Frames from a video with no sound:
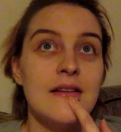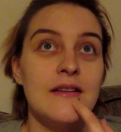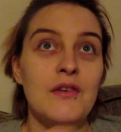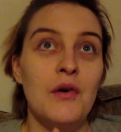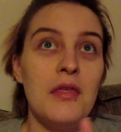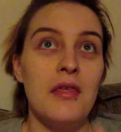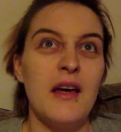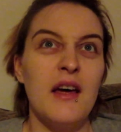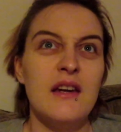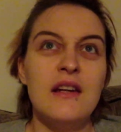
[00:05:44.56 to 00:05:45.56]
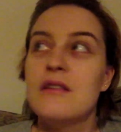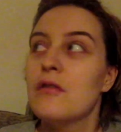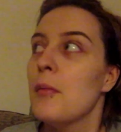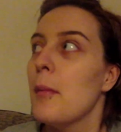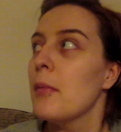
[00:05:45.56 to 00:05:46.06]
That's the only thing I need to
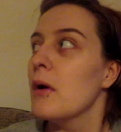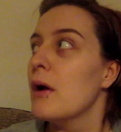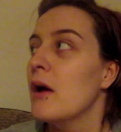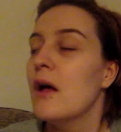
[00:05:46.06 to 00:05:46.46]
remember.